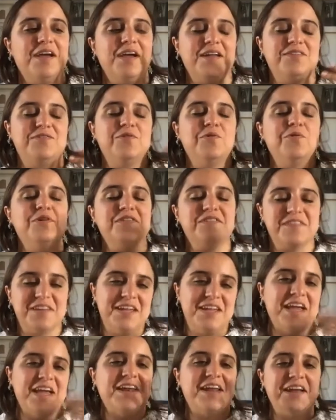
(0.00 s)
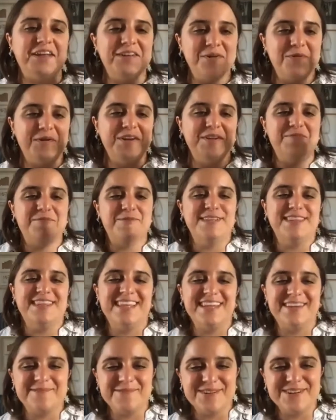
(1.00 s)
Doris, again, I don't want to put
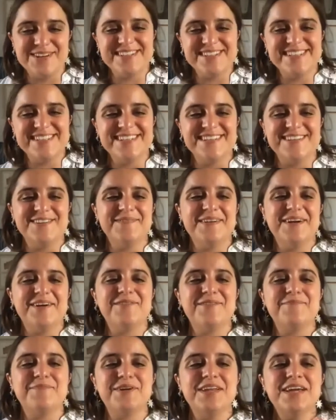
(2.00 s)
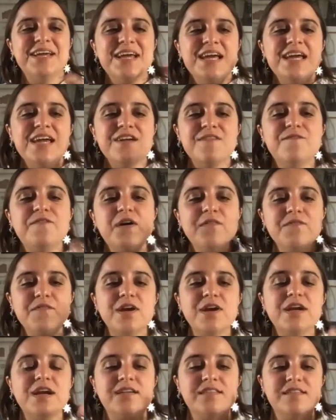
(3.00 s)
like words in your mouth, but it felt
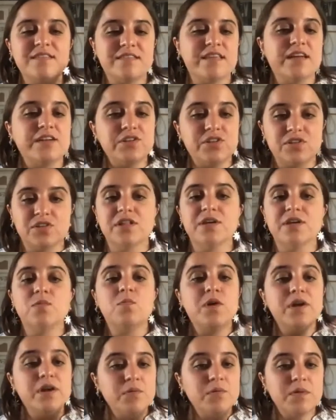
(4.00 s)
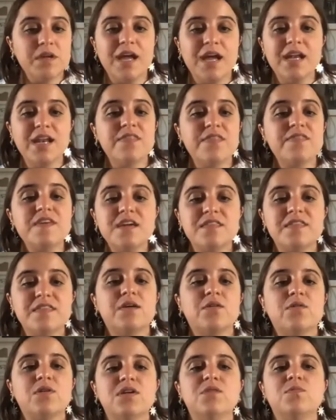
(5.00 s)
very existential. Like, what are we? And I think
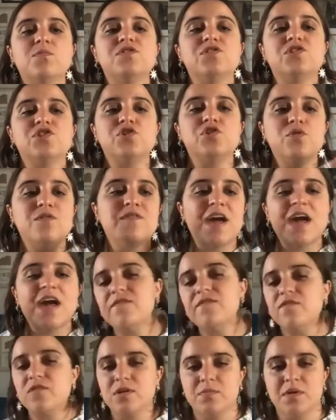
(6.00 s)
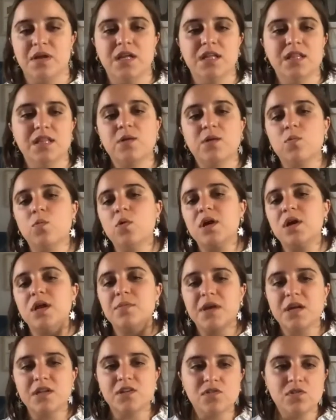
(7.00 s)
that was true of everybody. Like, what am
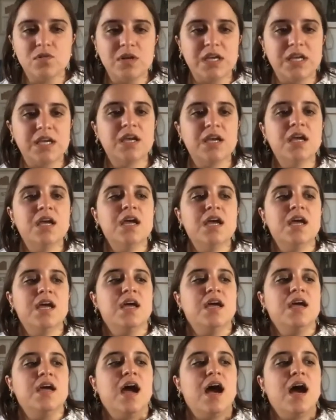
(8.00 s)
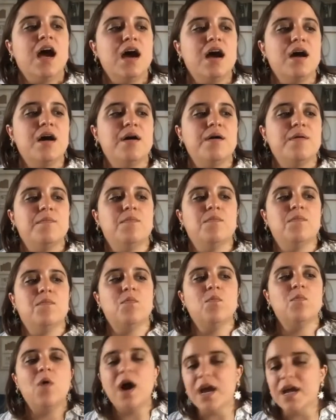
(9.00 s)
I doing?
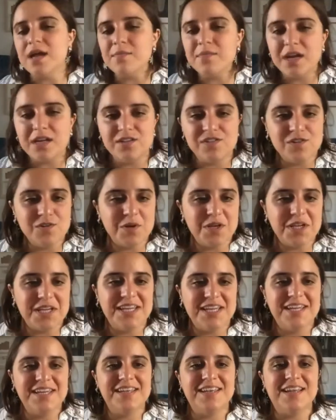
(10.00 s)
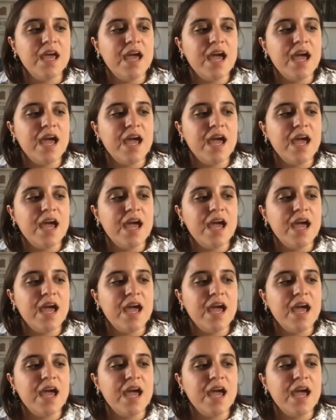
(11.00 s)
Why am I doing it?